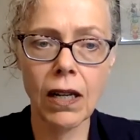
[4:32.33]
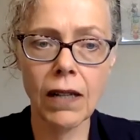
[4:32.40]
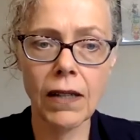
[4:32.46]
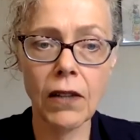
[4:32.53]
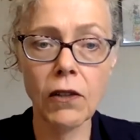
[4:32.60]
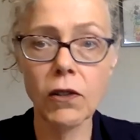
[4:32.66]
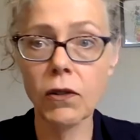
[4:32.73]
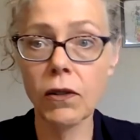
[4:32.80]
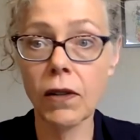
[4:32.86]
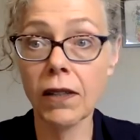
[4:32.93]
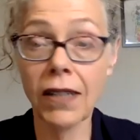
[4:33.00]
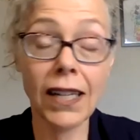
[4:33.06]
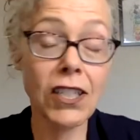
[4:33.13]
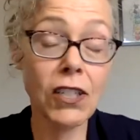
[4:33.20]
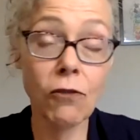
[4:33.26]
Now
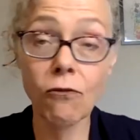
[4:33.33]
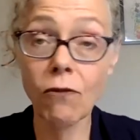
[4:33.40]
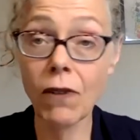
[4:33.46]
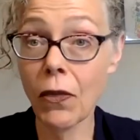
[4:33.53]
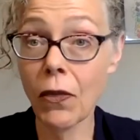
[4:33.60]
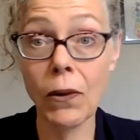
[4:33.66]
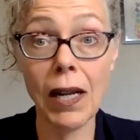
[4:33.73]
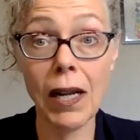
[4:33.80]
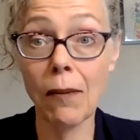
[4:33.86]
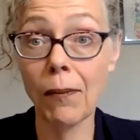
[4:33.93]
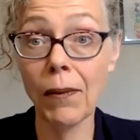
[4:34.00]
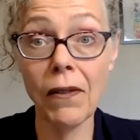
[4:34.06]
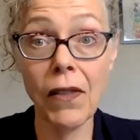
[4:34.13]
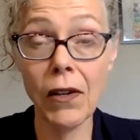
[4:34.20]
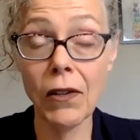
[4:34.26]
I'll just run through a
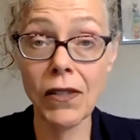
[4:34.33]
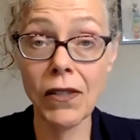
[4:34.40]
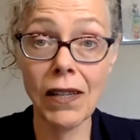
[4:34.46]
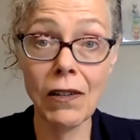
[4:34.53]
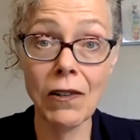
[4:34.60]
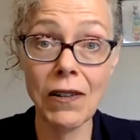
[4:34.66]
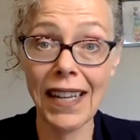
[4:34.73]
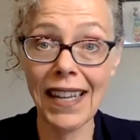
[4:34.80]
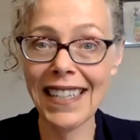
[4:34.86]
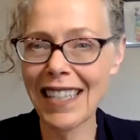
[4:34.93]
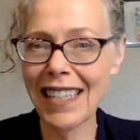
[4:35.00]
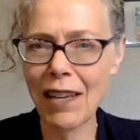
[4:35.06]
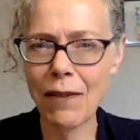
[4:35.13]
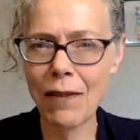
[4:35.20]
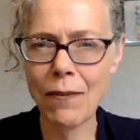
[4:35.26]
couple of those though, in case
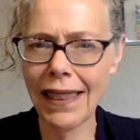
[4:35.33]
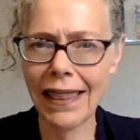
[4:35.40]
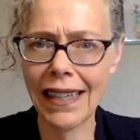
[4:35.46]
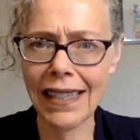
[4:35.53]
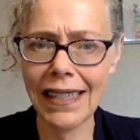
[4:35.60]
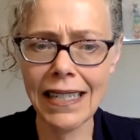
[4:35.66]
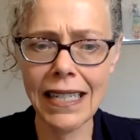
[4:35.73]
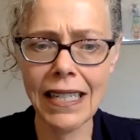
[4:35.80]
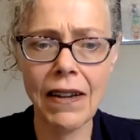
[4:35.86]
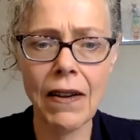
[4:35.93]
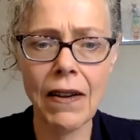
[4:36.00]
they might land.